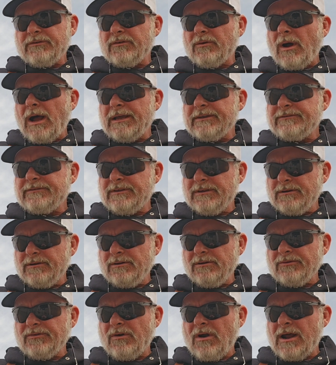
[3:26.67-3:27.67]
So I
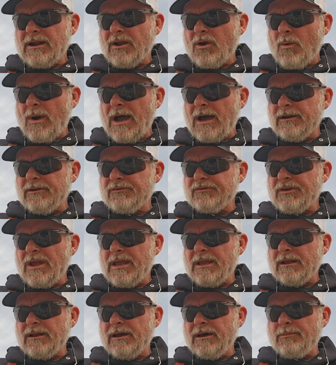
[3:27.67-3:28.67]
still try to go out and
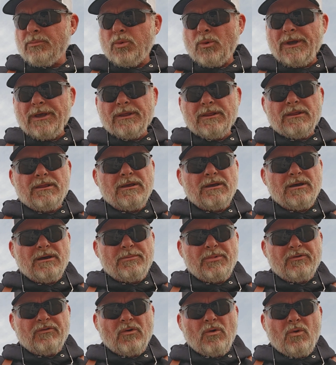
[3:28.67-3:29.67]
shake it up with
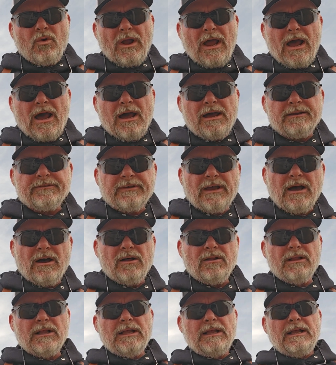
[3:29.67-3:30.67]
patrol guys.
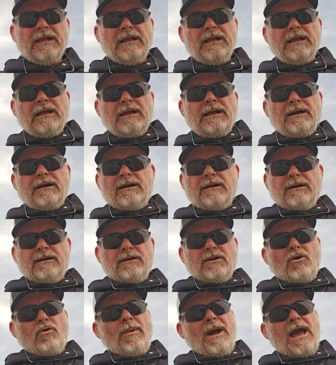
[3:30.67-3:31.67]
I'll
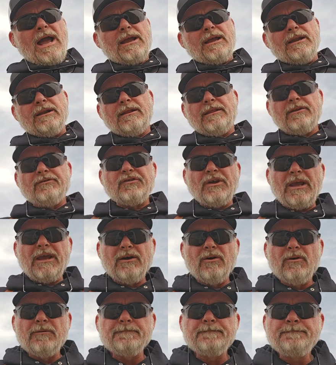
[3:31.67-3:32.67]
go back into the jail.